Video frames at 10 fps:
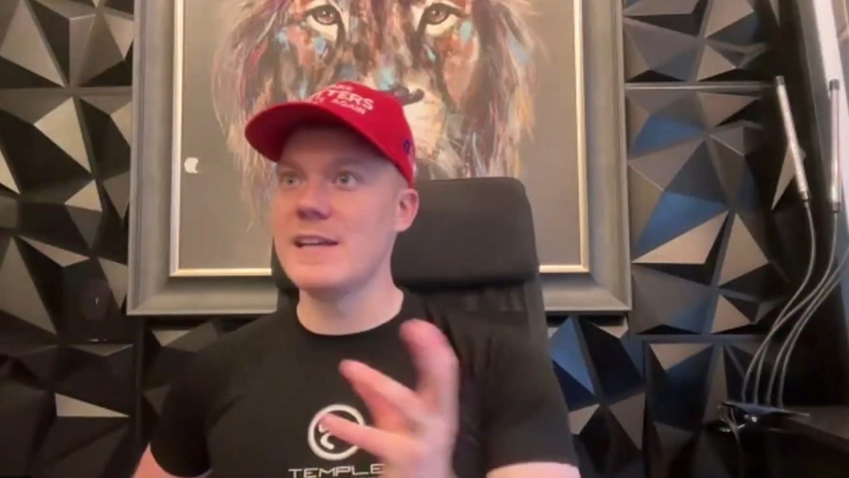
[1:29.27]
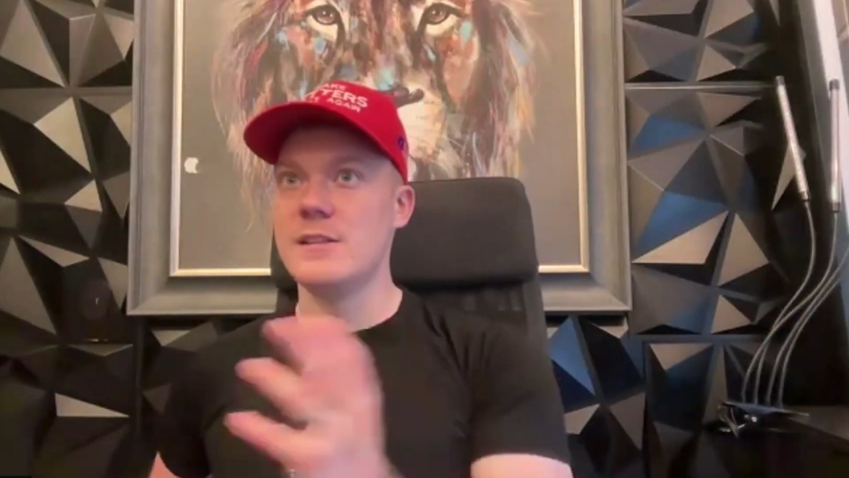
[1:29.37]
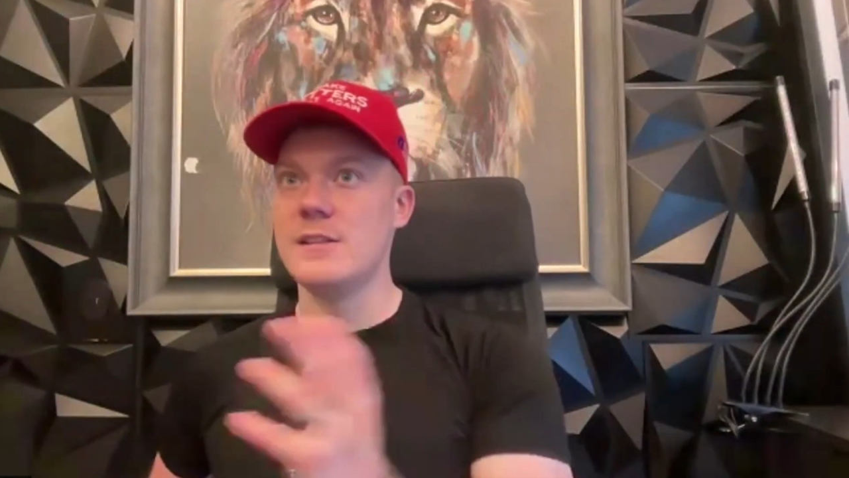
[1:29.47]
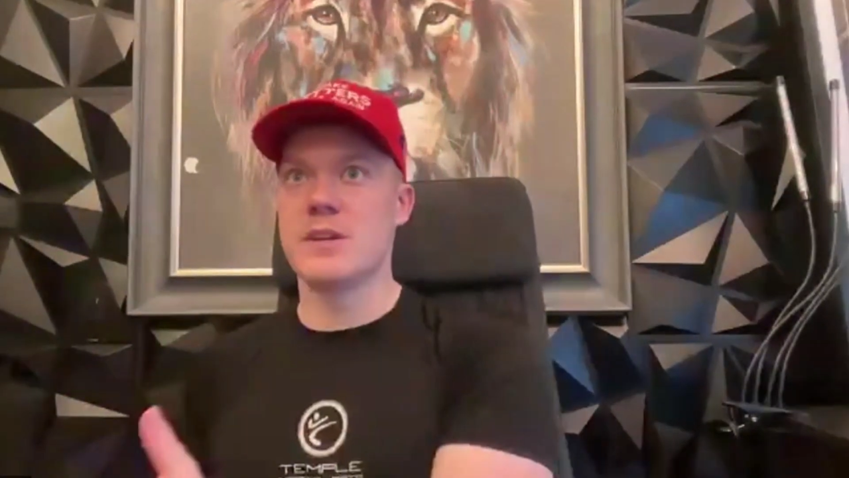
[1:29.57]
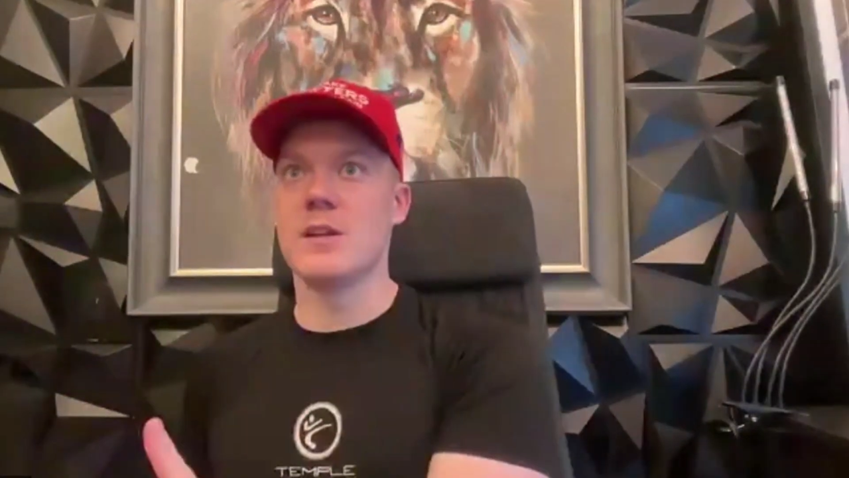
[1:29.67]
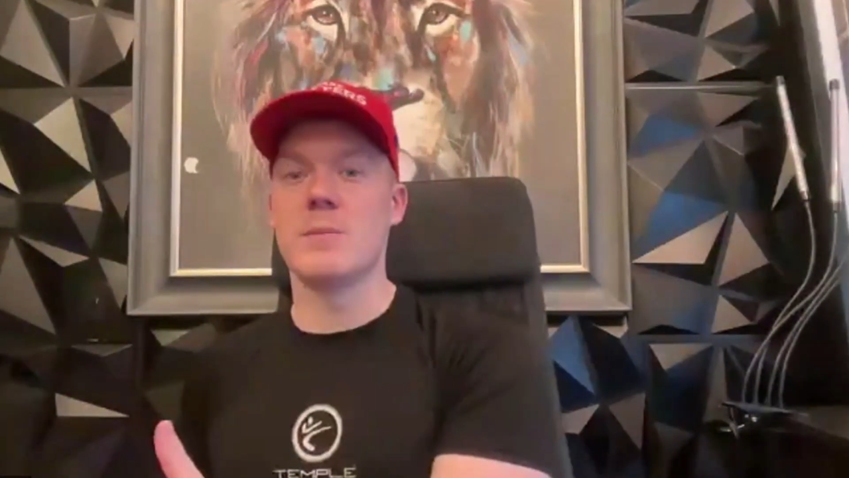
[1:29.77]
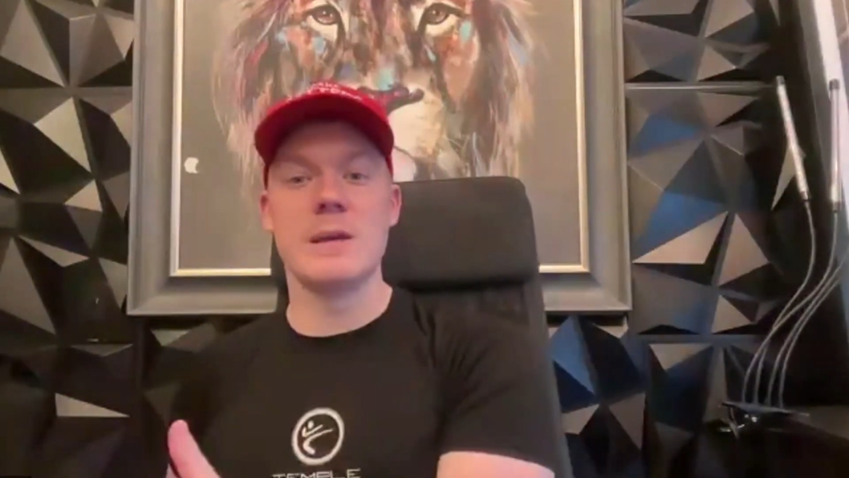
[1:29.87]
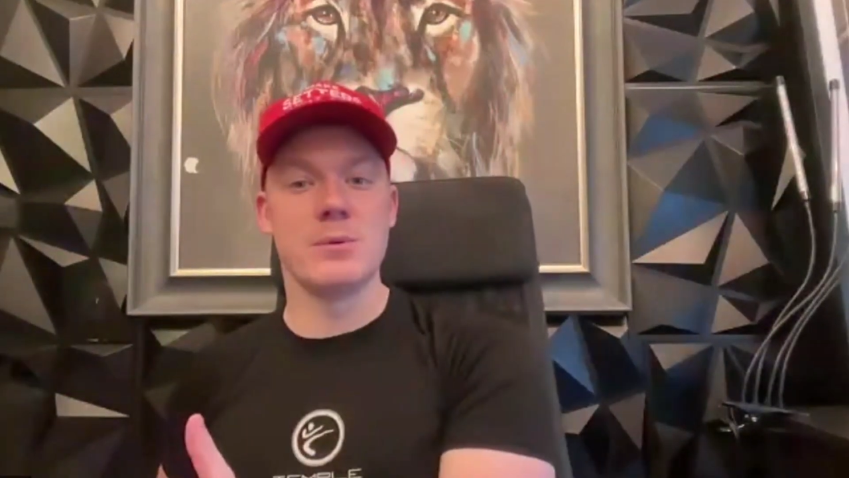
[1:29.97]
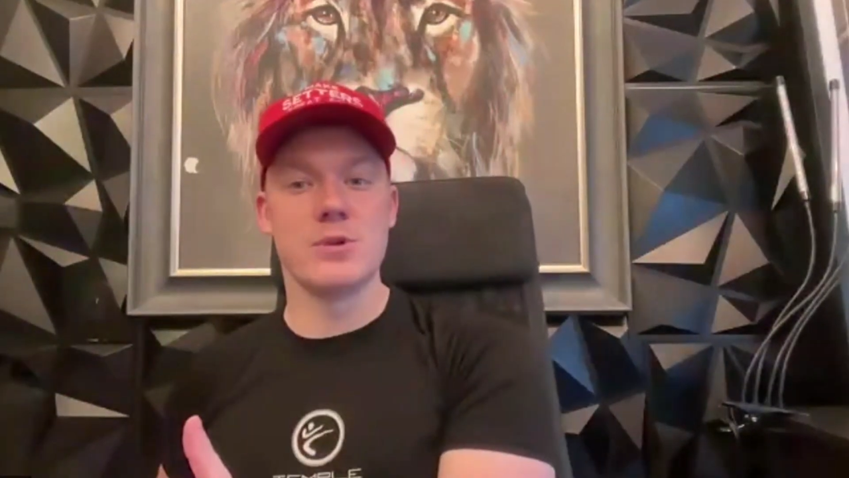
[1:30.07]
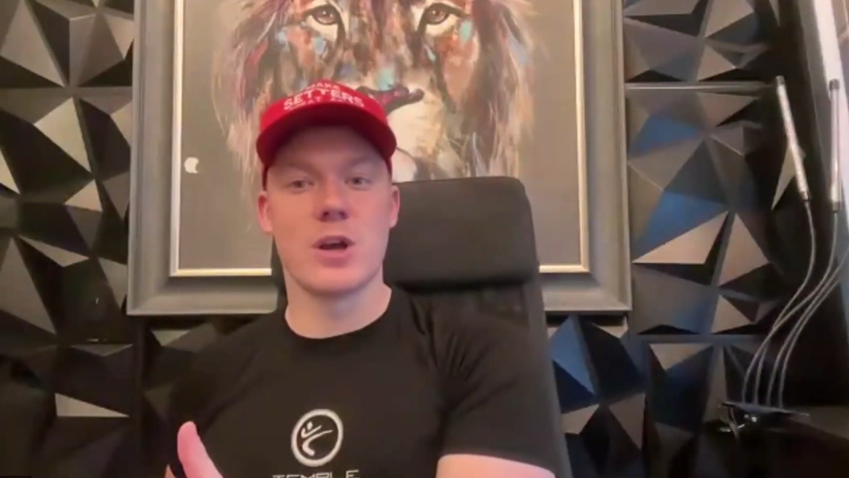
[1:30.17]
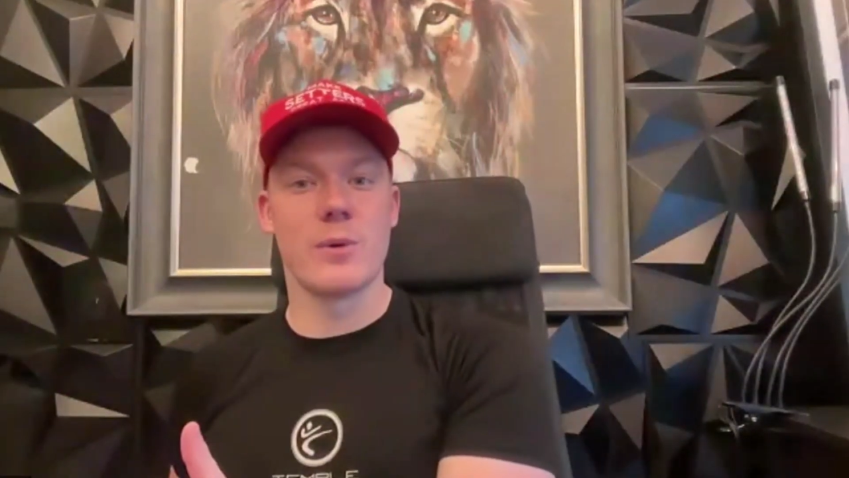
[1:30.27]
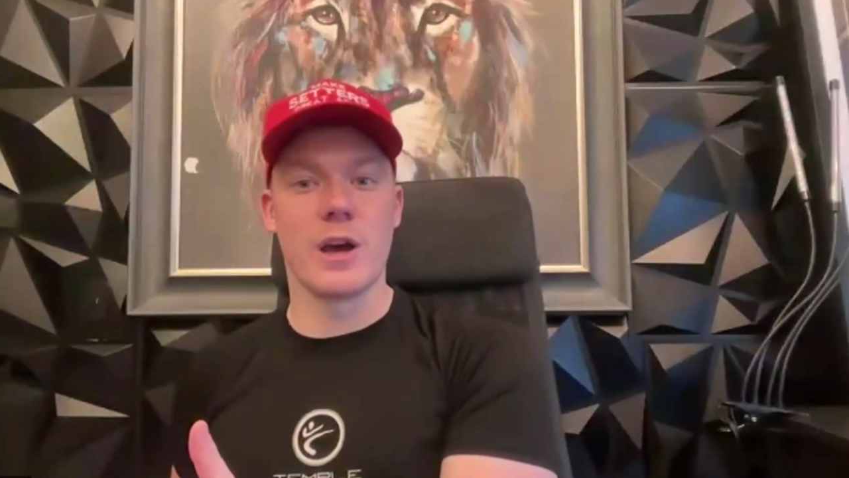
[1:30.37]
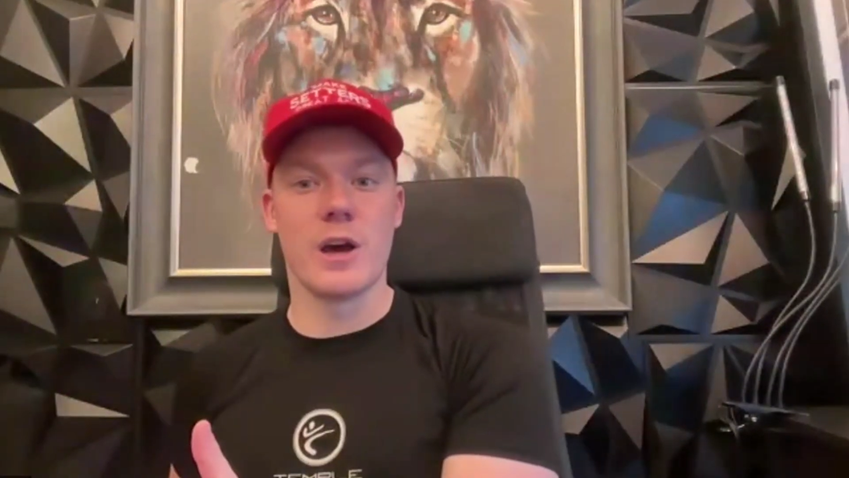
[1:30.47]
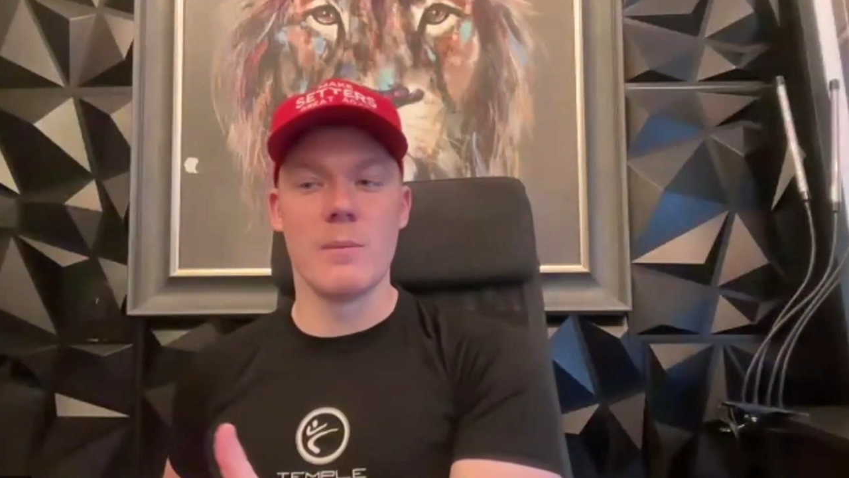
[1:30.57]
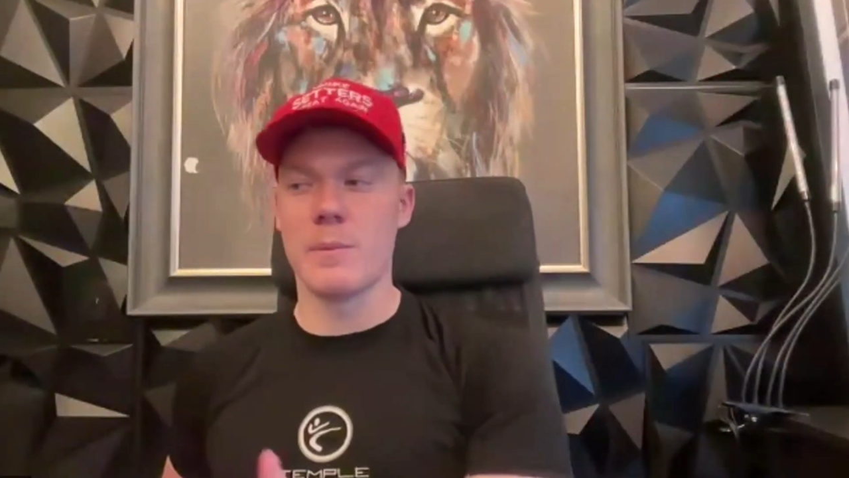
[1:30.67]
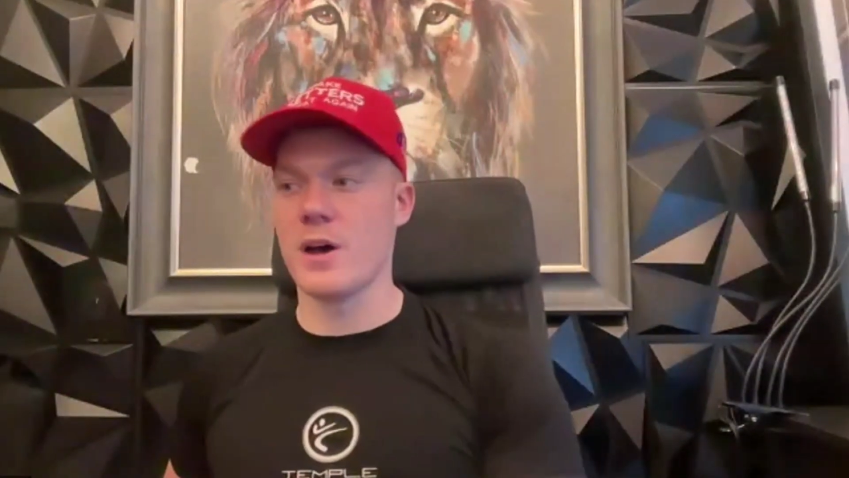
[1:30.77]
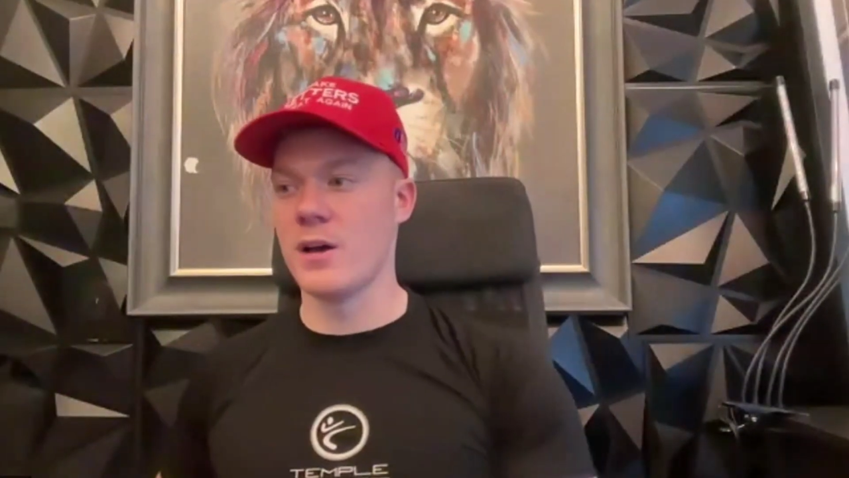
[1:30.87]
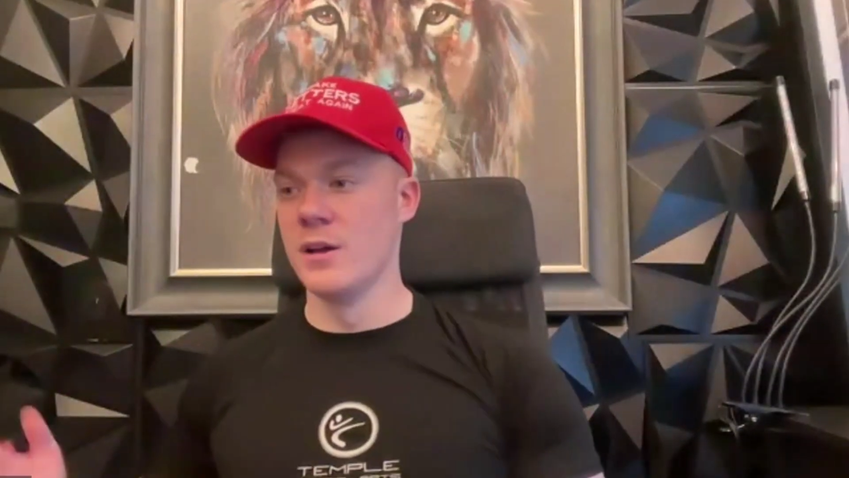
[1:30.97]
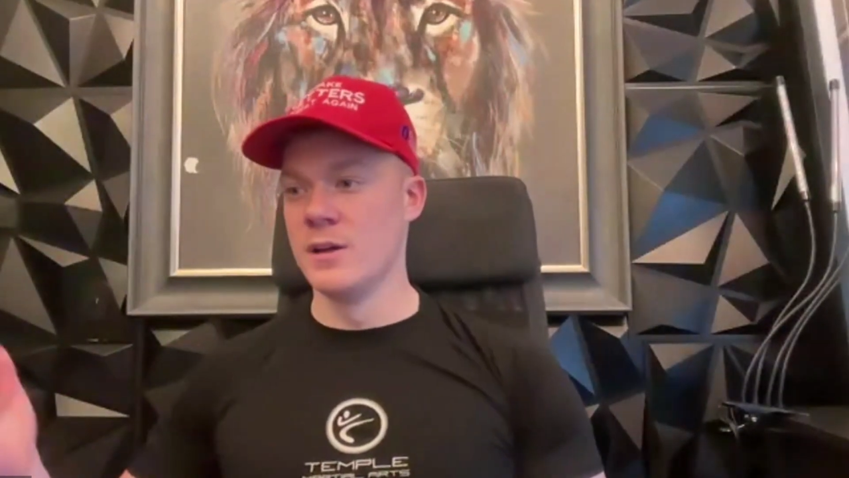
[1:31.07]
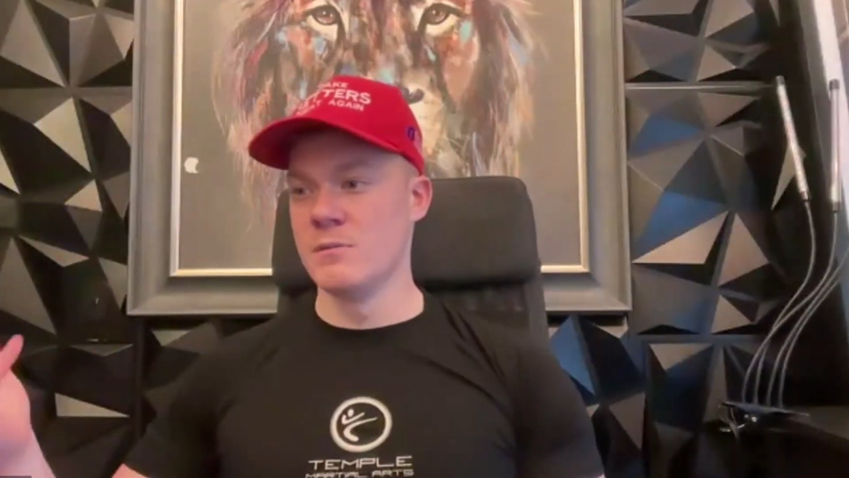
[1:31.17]
80% of people showing up,
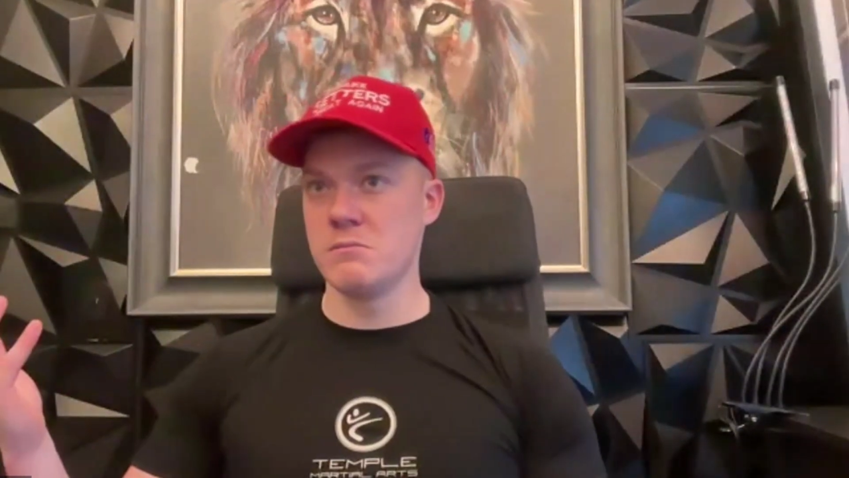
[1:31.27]
but